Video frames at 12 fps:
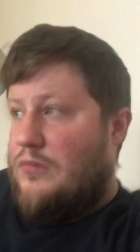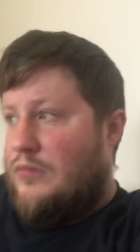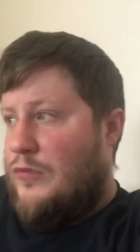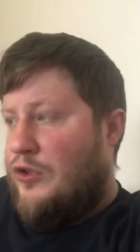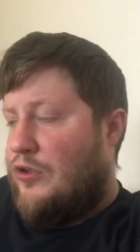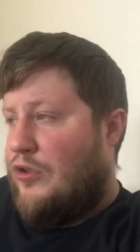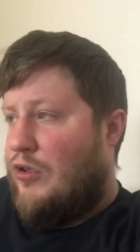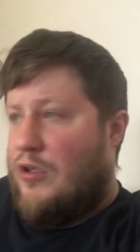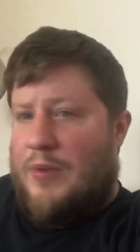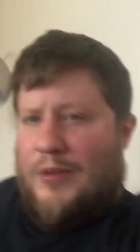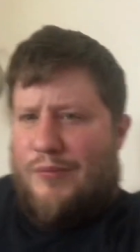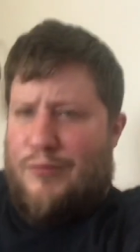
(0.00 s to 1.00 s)
you know, you're talking
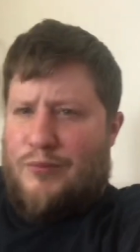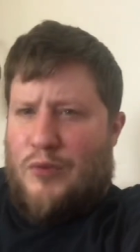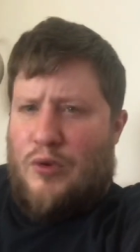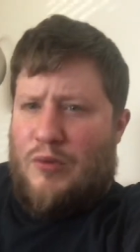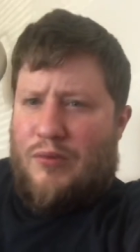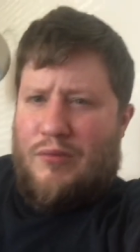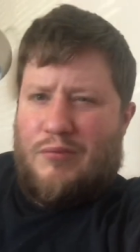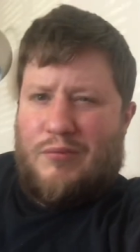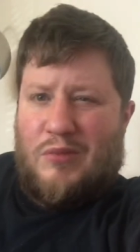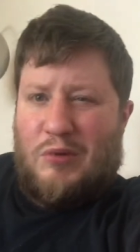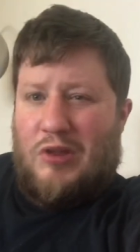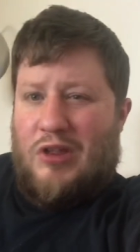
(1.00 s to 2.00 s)
about, what,
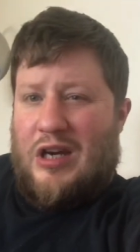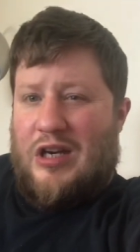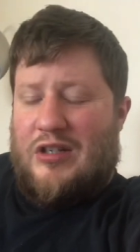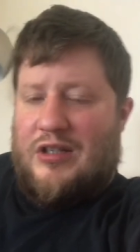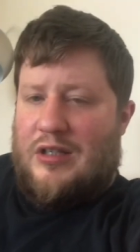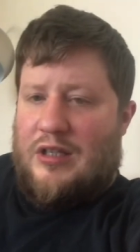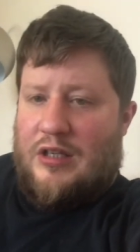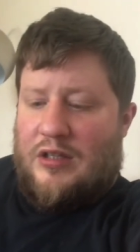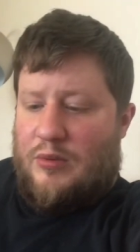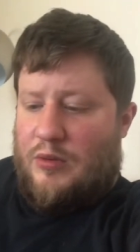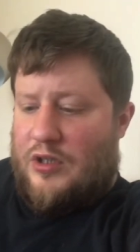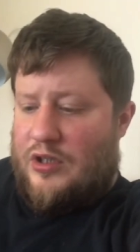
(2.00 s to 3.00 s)
about 30,
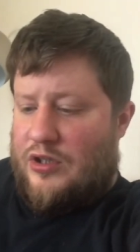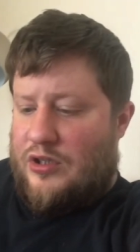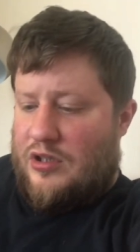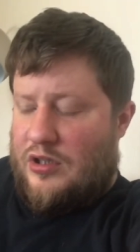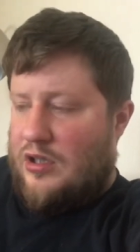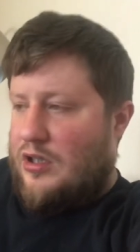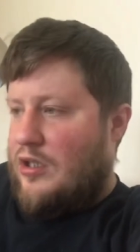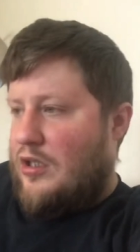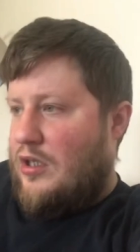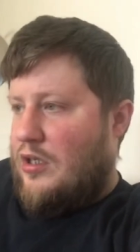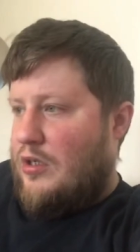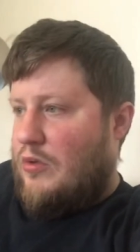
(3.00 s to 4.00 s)
31 ish
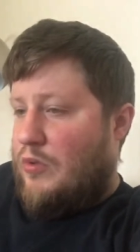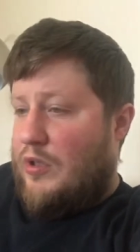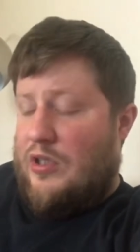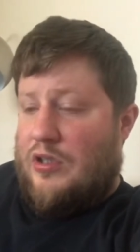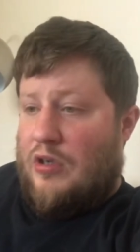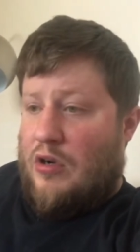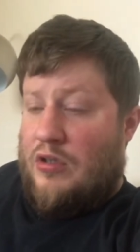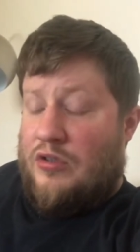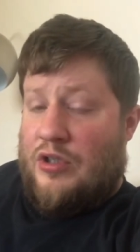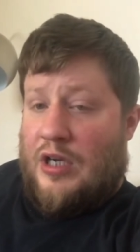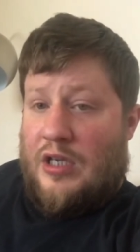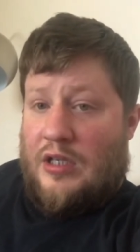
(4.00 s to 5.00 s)
when his
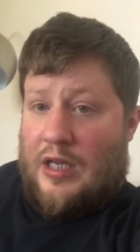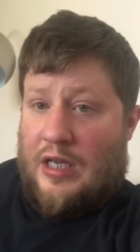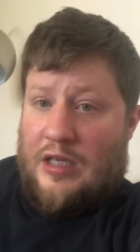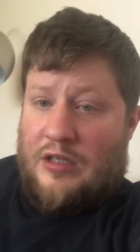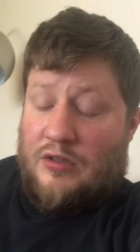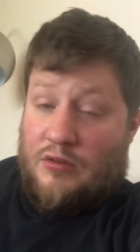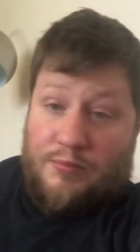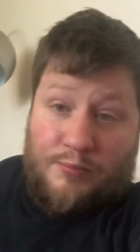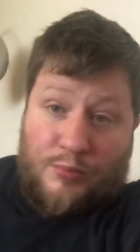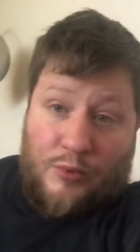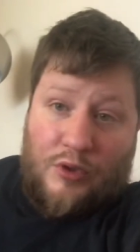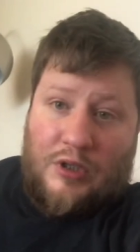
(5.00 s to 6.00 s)
contract ends or
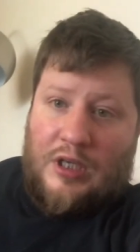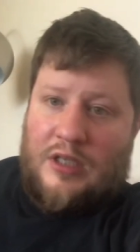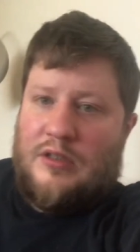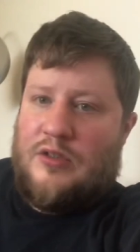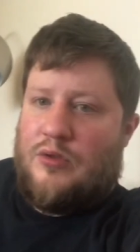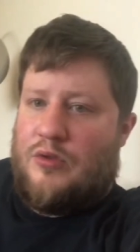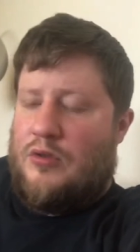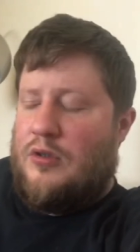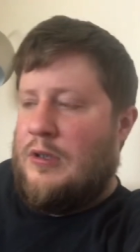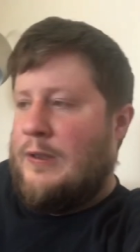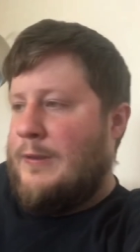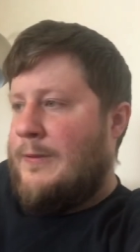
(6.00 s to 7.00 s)
could end. So,
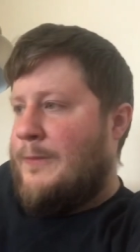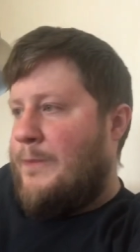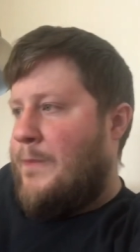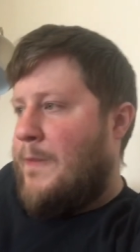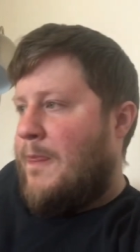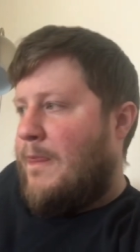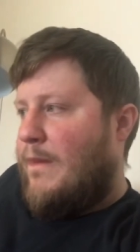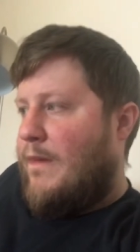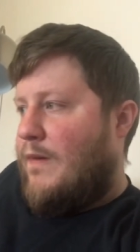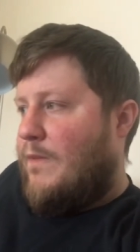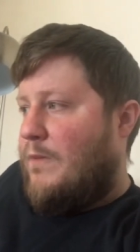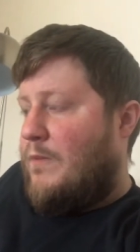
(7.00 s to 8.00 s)

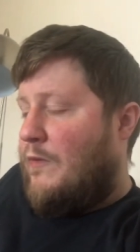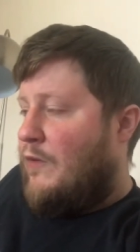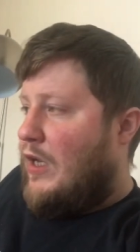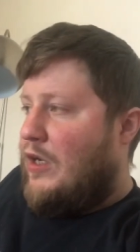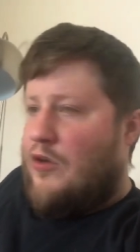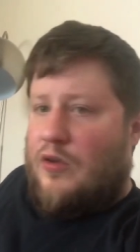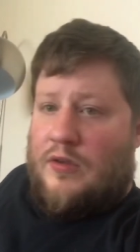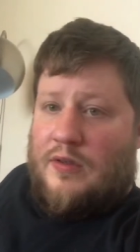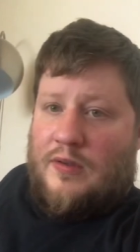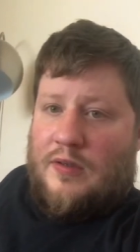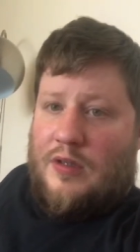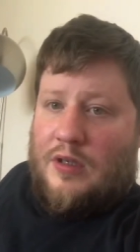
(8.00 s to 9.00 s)
very good
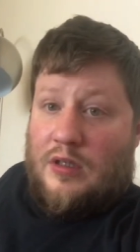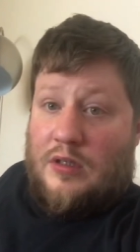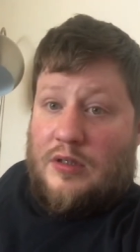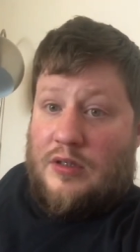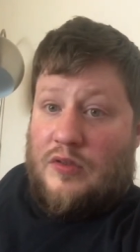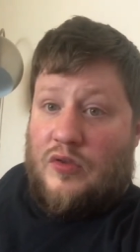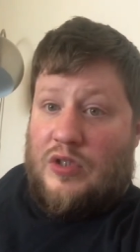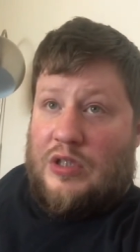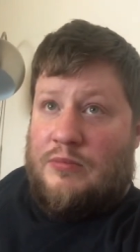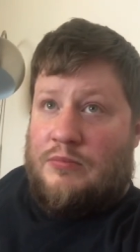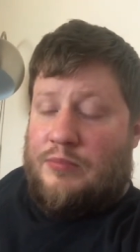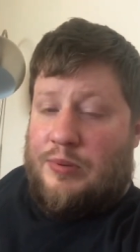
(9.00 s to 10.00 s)
to see
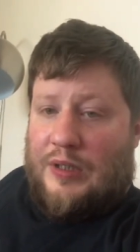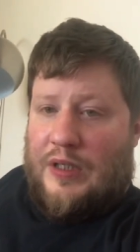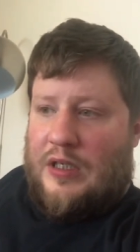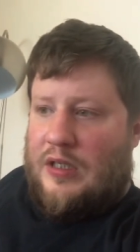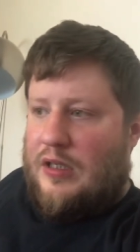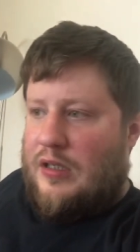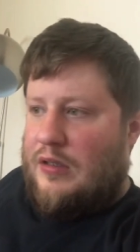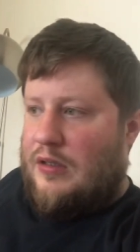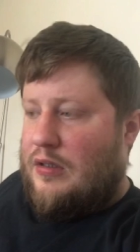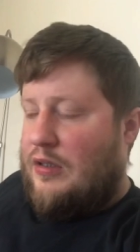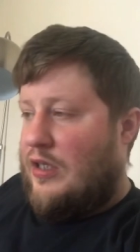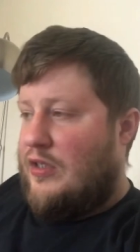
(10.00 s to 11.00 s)
him play.
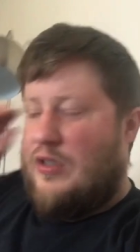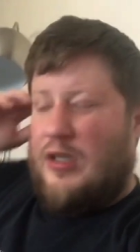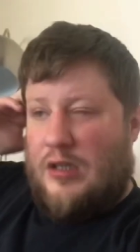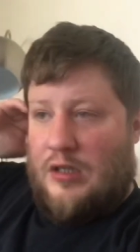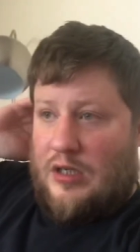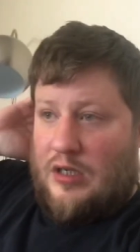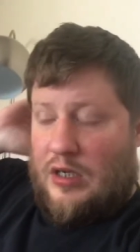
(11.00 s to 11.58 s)
Like I say,